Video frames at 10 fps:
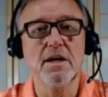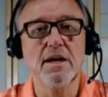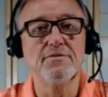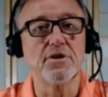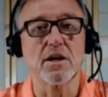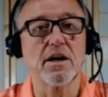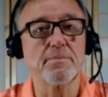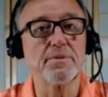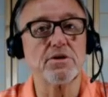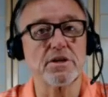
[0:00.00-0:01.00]
Done a lot of
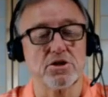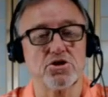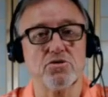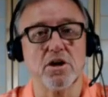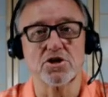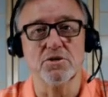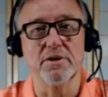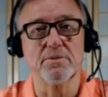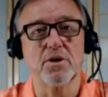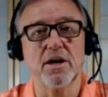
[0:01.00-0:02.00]
building construction, been
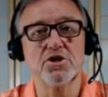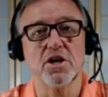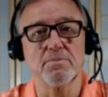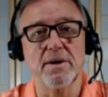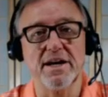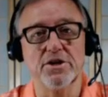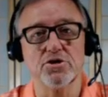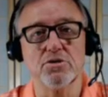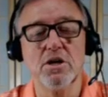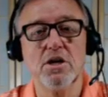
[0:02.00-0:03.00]
a project
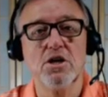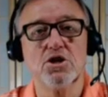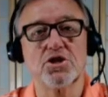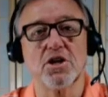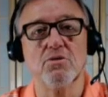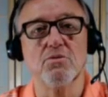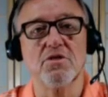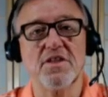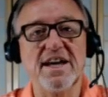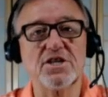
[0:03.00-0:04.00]
manager. So
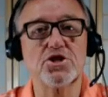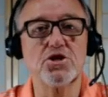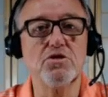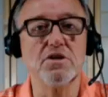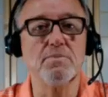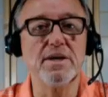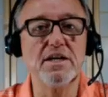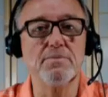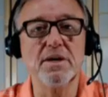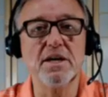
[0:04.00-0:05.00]
that suited me
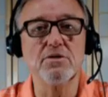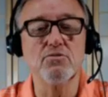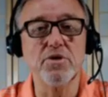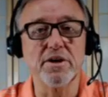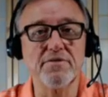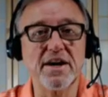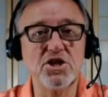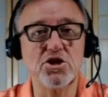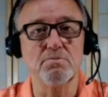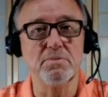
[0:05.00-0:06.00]
to be in the
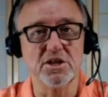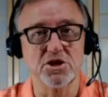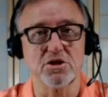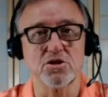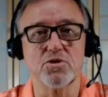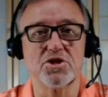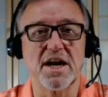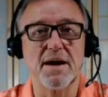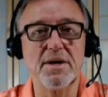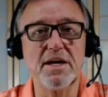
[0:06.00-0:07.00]
renovation business, which
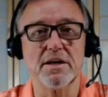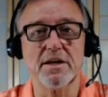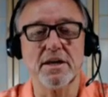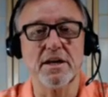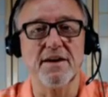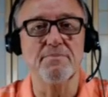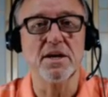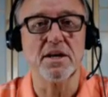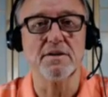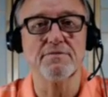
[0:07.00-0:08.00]
I'm in and have
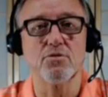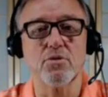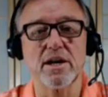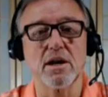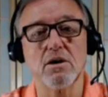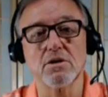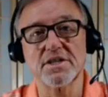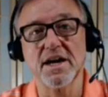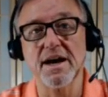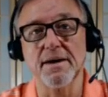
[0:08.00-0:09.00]
been in for a long
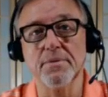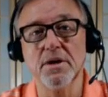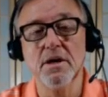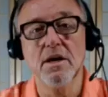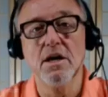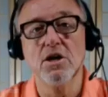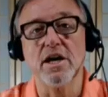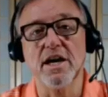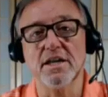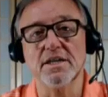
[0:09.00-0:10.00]
time.
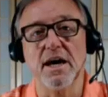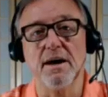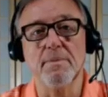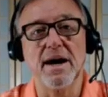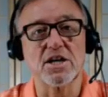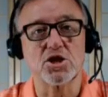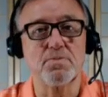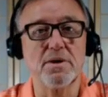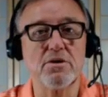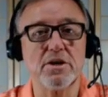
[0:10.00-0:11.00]
And my
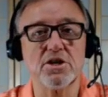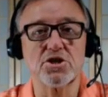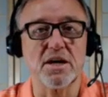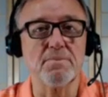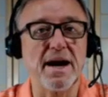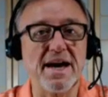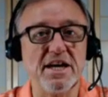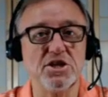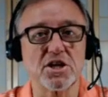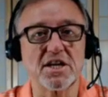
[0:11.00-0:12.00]
experience and my
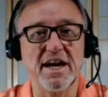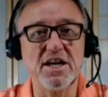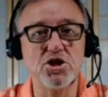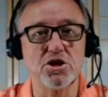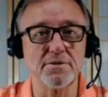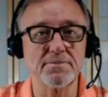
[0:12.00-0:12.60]
education